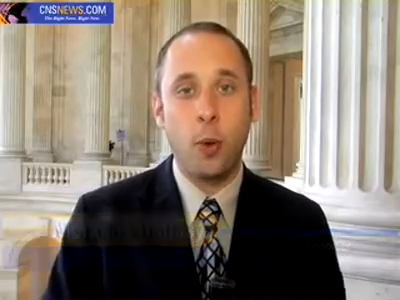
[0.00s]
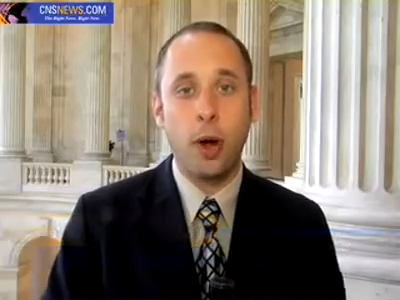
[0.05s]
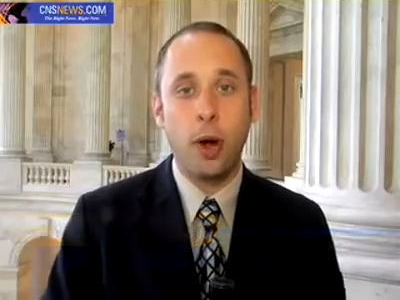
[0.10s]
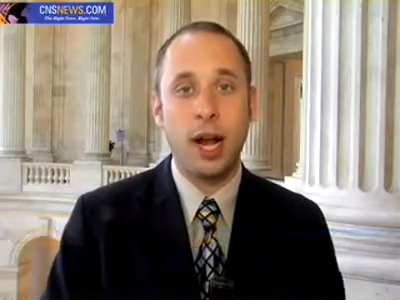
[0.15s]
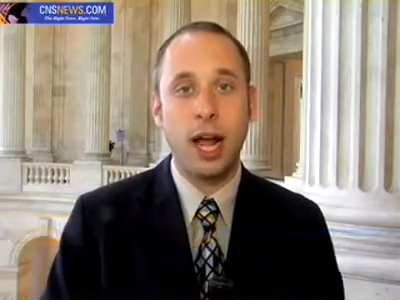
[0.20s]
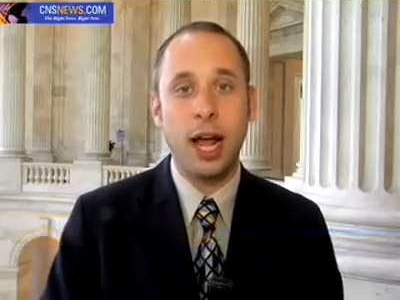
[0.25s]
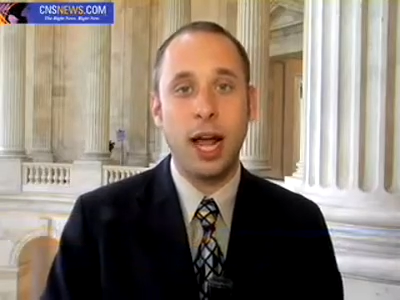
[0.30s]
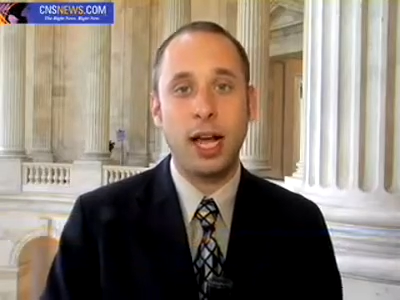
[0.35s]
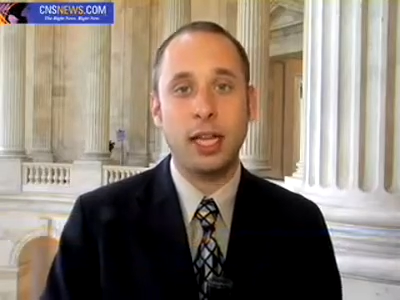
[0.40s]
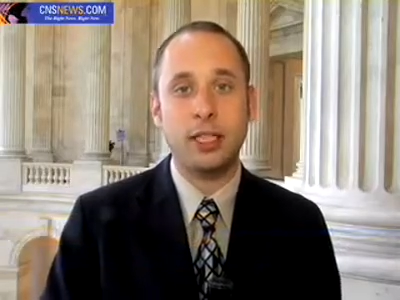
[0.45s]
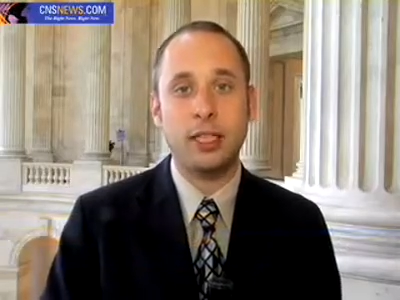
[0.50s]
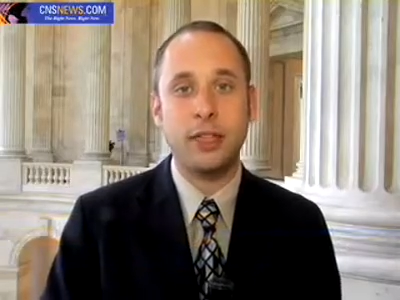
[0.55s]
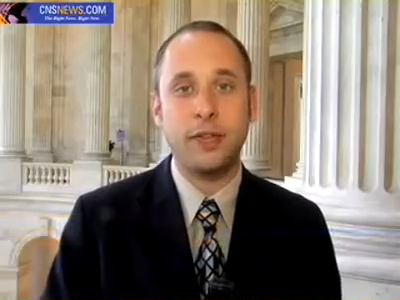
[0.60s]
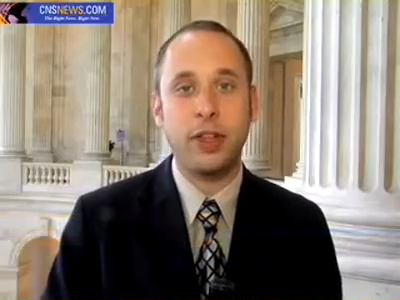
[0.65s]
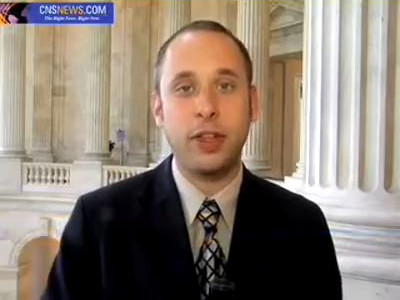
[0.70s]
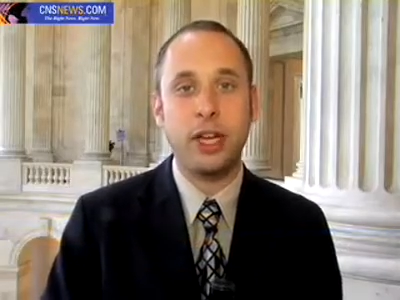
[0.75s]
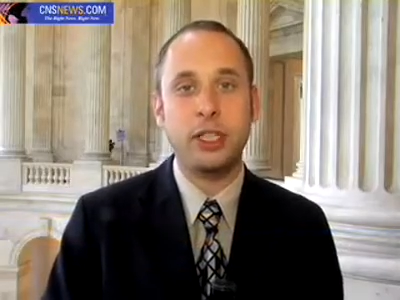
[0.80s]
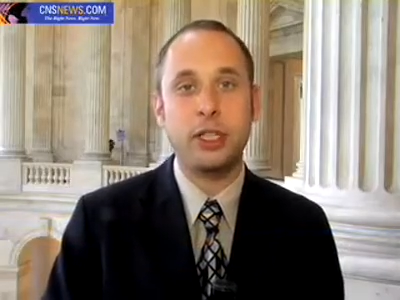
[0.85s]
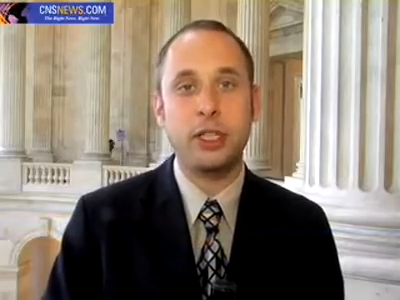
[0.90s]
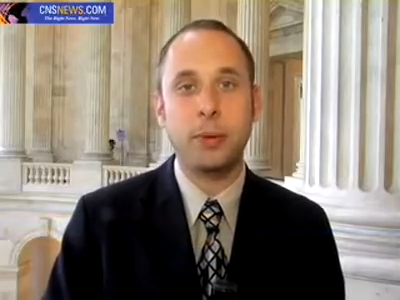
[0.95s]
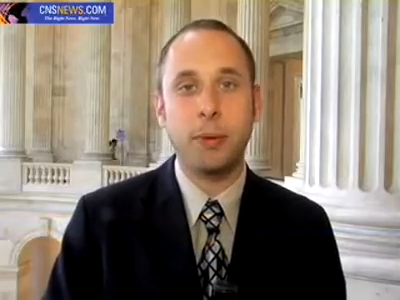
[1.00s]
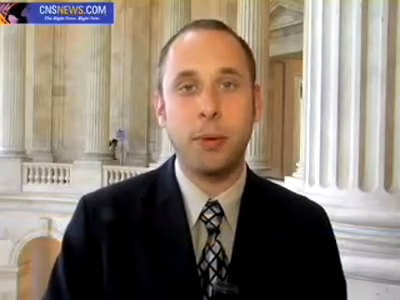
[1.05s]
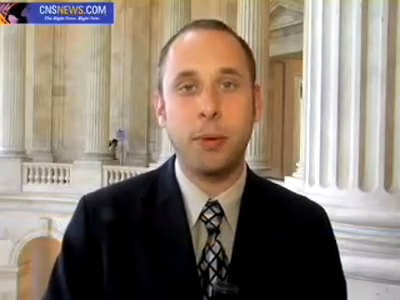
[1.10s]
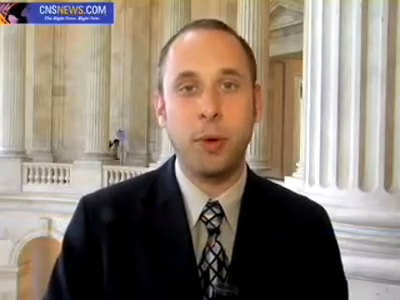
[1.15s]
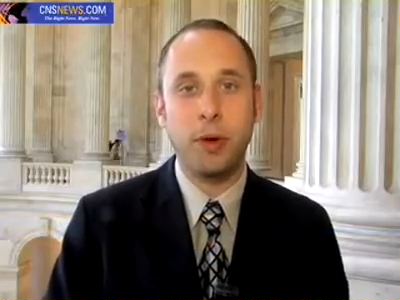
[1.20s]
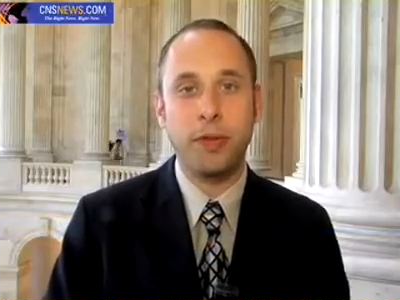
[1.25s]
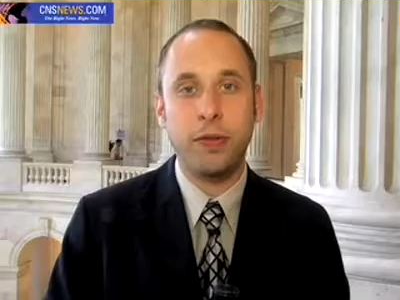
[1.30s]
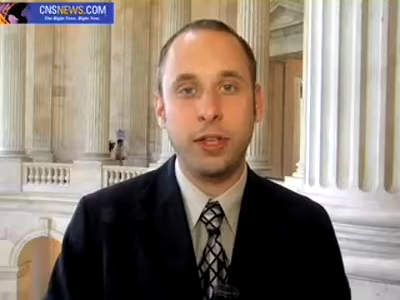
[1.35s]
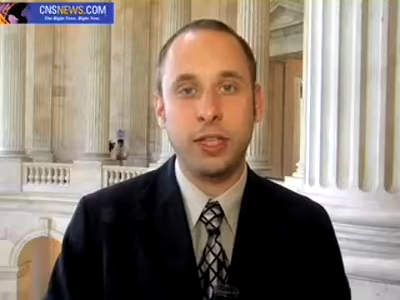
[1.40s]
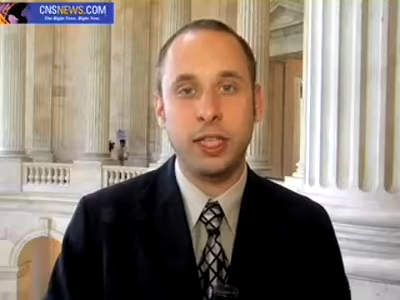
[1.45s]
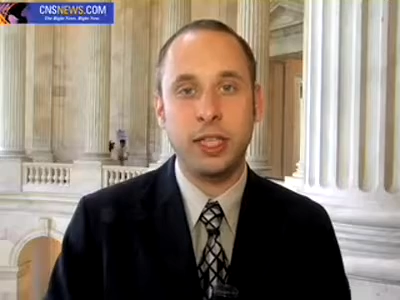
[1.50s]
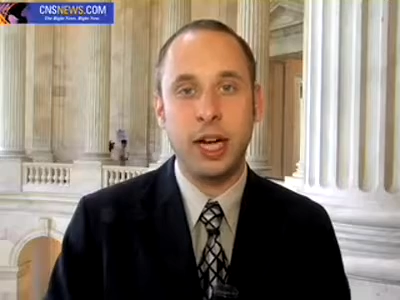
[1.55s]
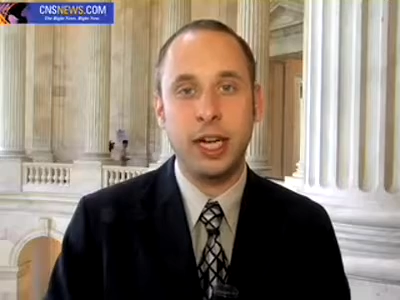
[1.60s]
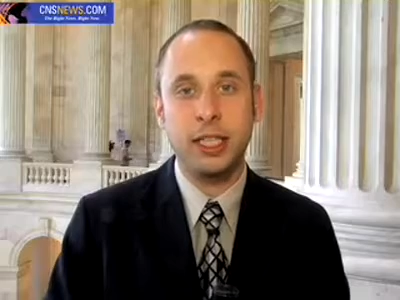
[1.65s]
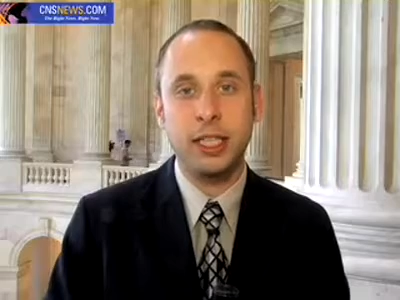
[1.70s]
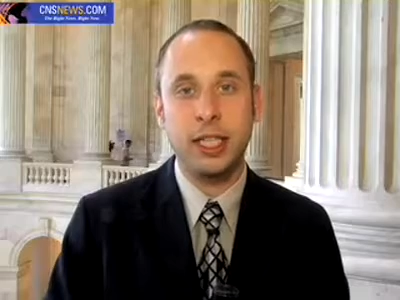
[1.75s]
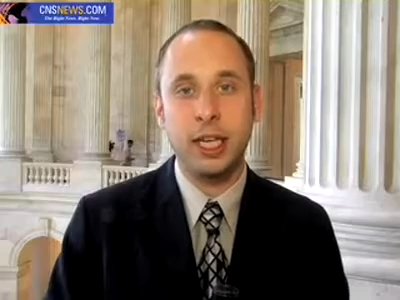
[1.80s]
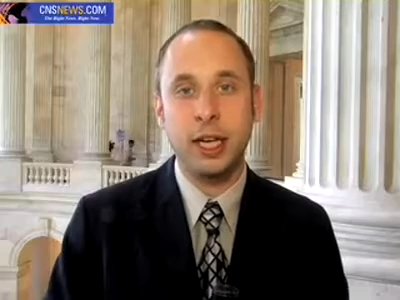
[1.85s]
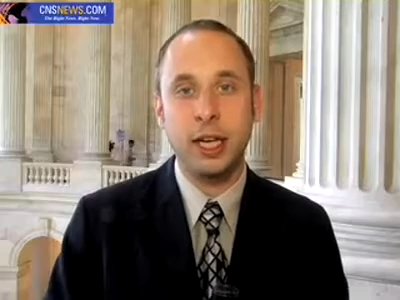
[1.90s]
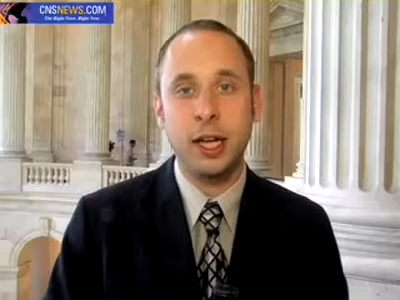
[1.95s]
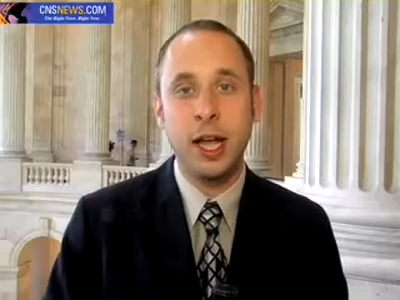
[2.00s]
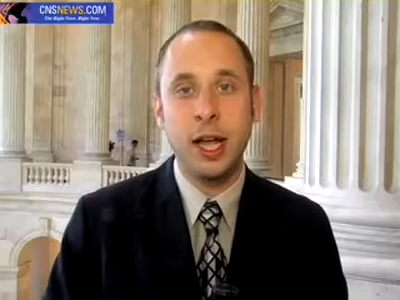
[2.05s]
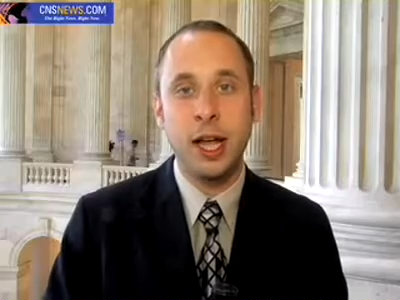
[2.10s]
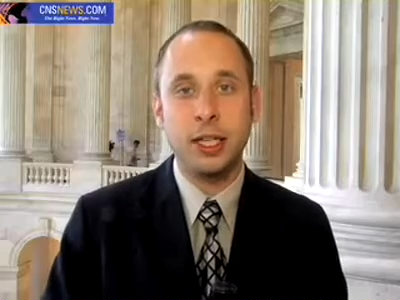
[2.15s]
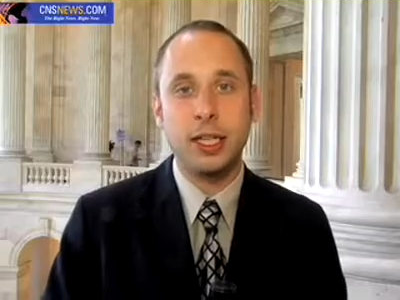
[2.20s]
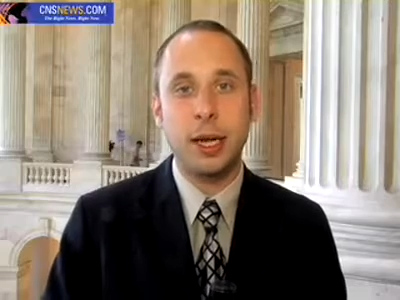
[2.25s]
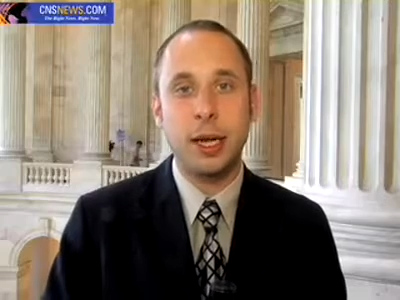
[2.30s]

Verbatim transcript: When asked if they support this idea,